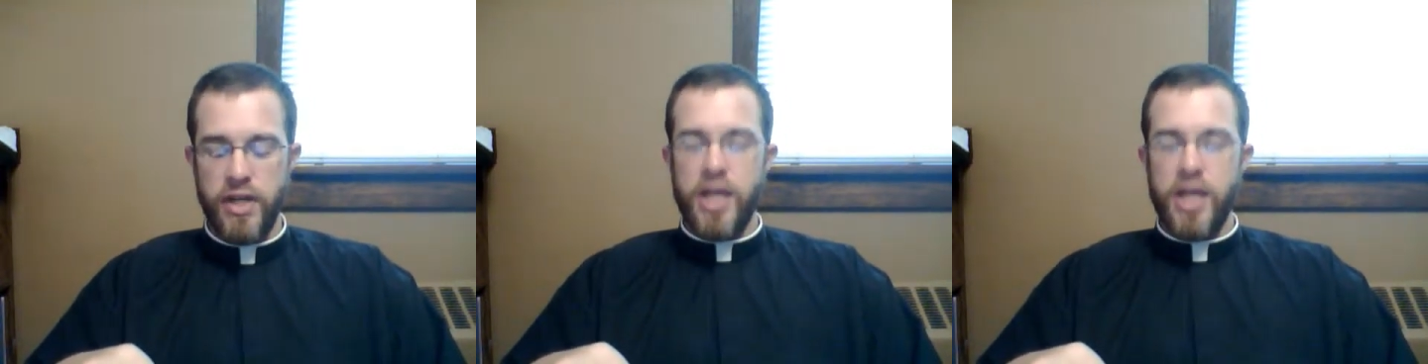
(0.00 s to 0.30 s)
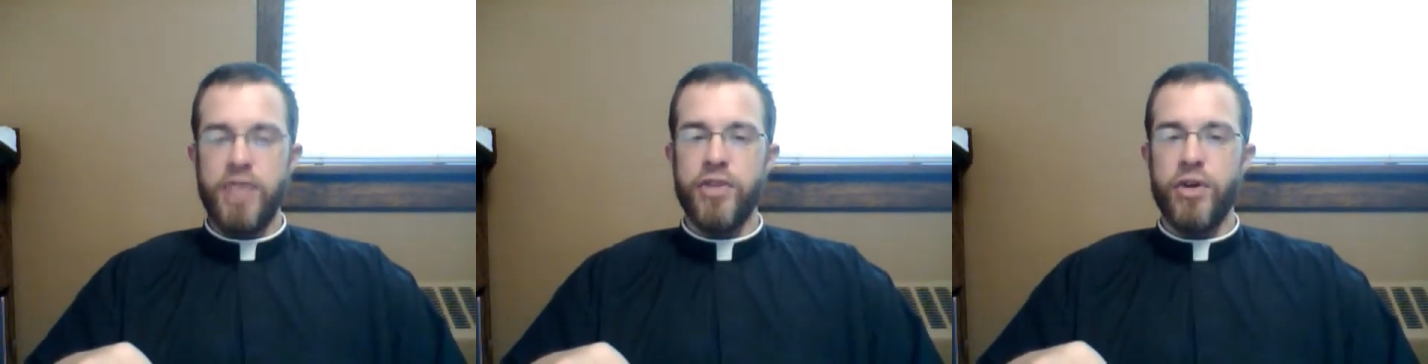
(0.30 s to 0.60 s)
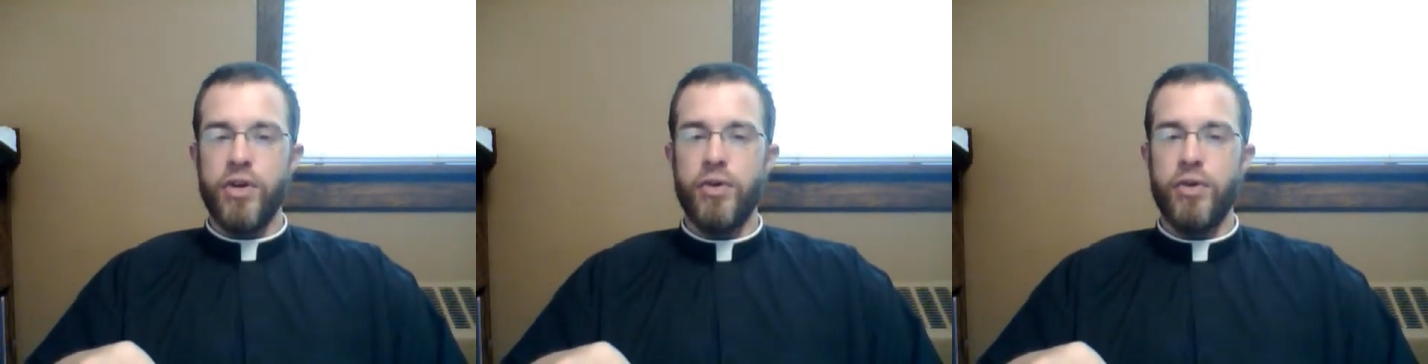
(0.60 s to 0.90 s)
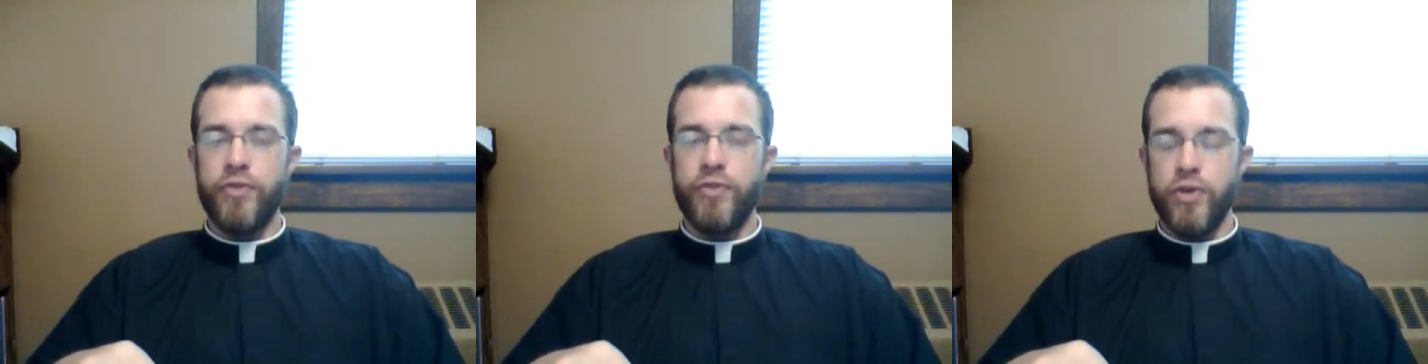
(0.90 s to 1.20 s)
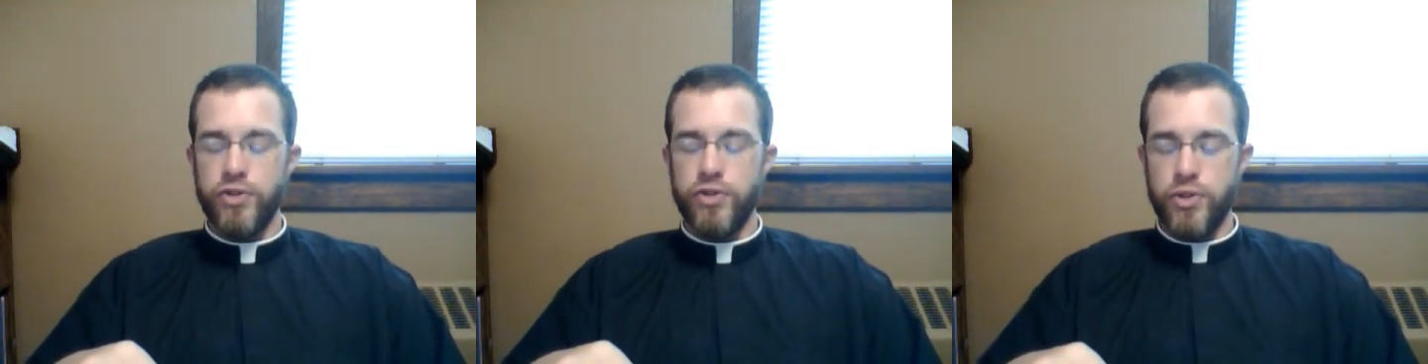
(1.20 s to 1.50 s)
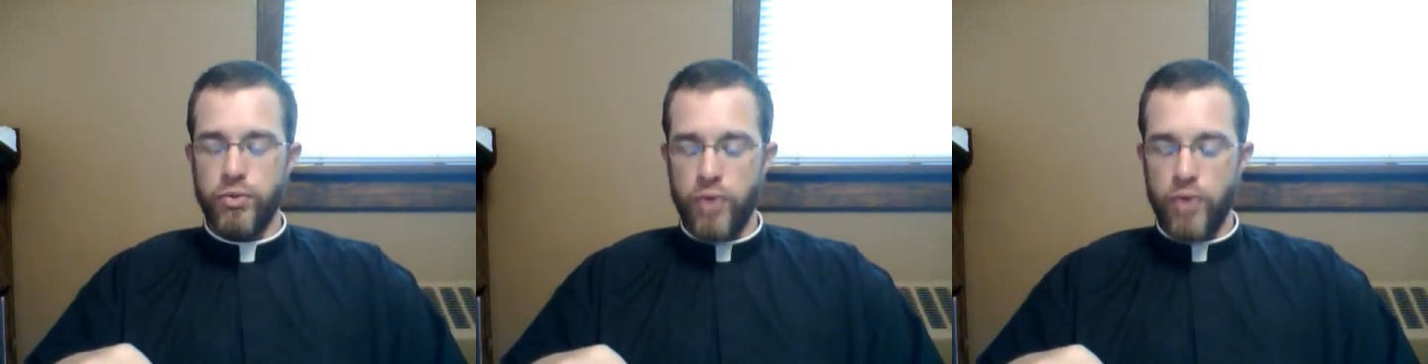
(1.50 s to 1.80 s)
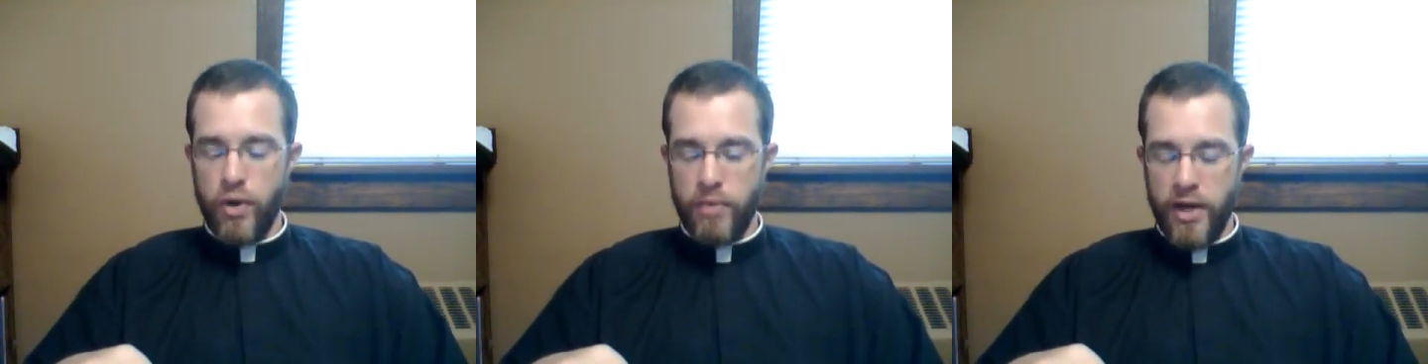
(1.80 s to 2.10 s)
even though it refers to
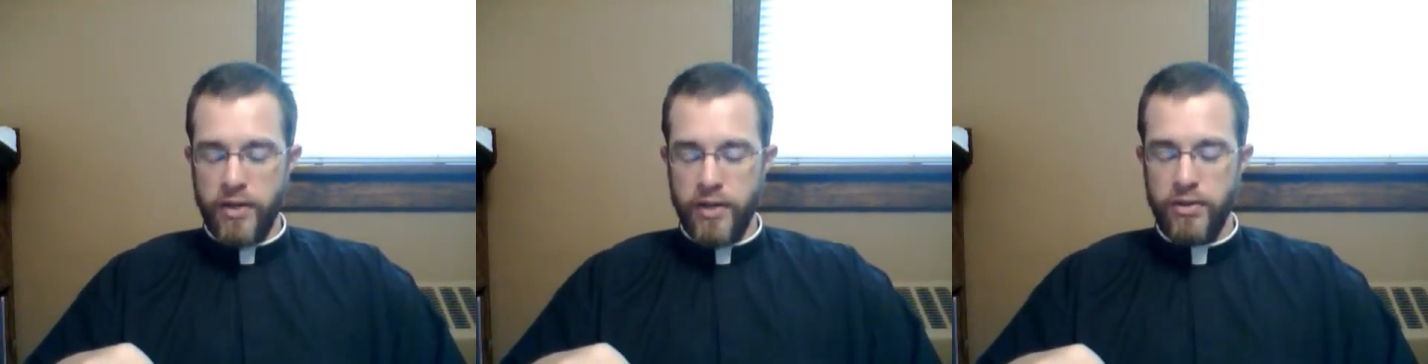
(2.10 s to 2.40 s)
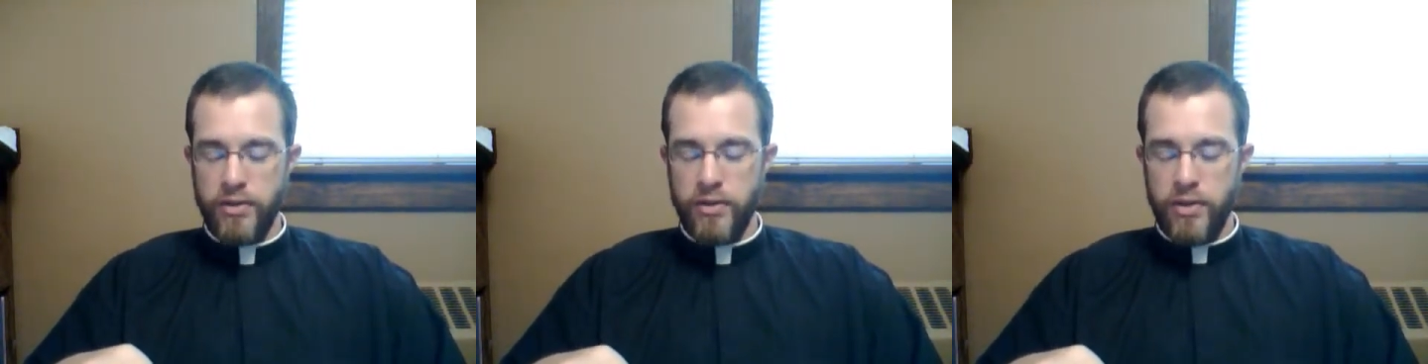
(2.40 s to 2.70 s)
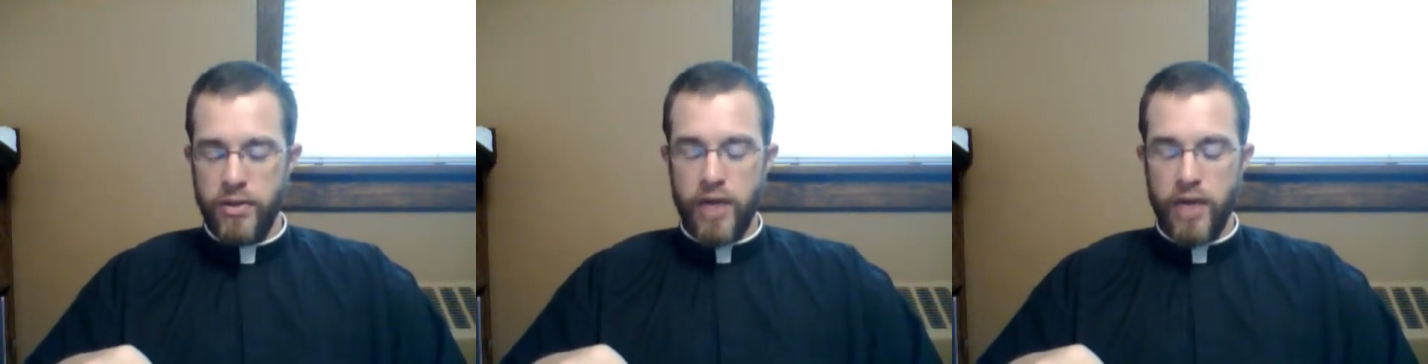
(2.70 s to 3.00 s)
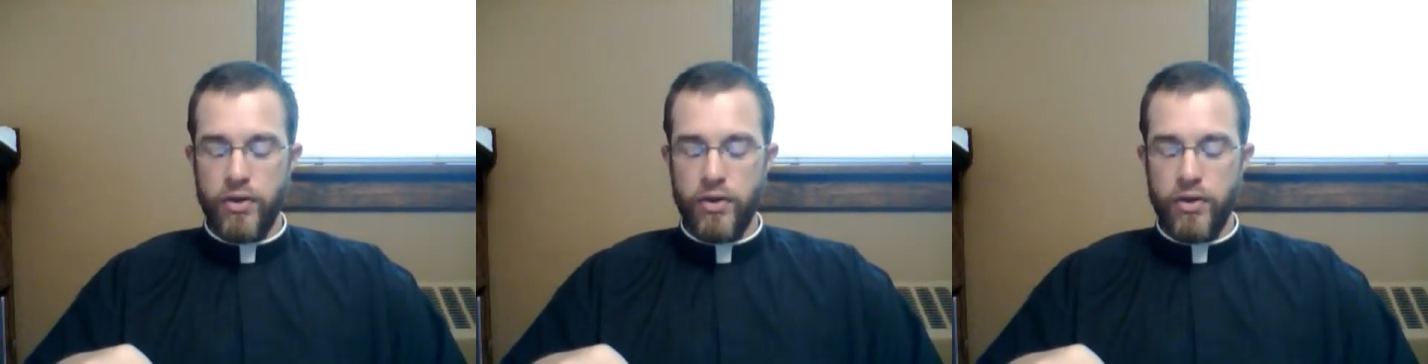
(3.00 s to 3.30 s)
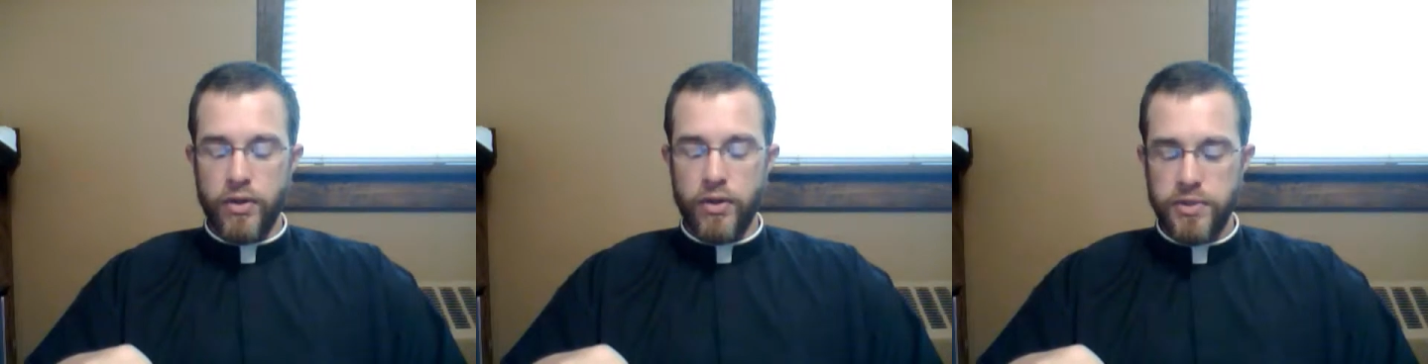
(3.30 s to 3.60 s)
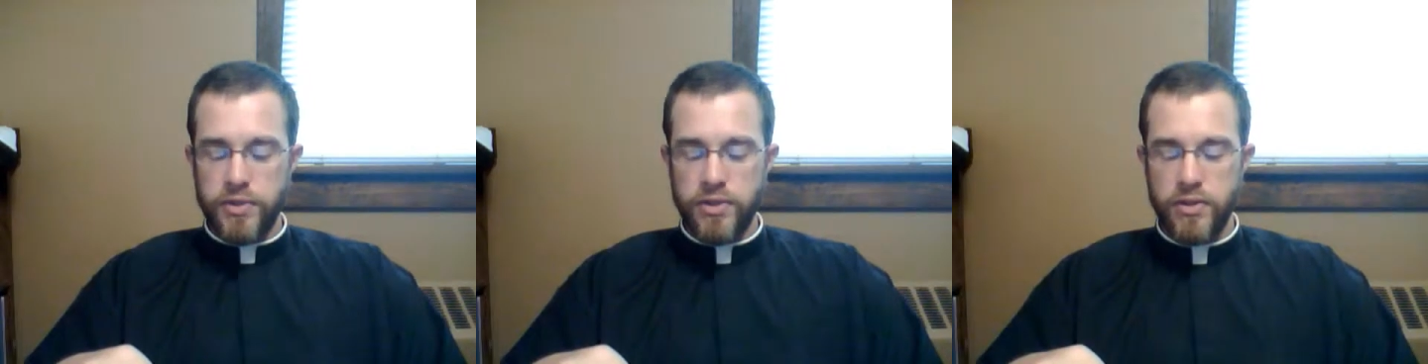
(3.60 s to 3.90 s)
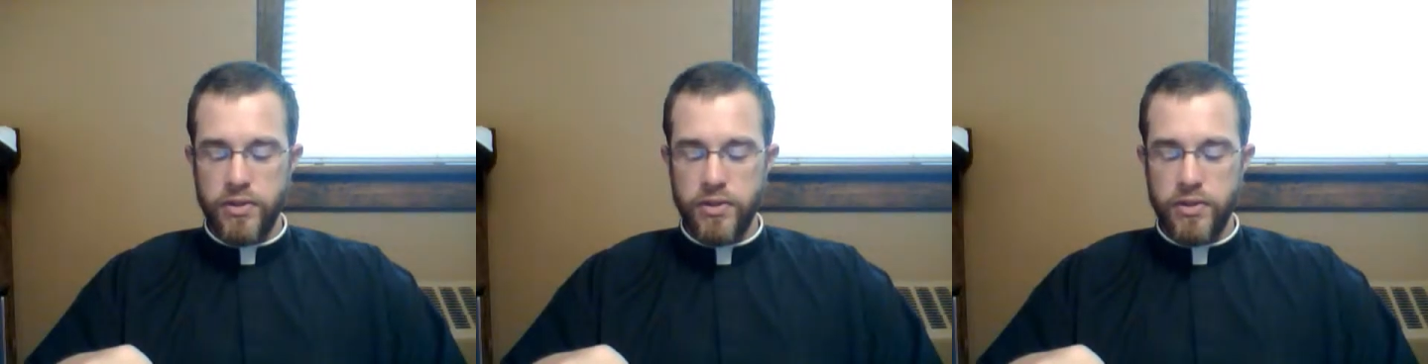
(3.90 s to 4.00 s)
Roma and urbs,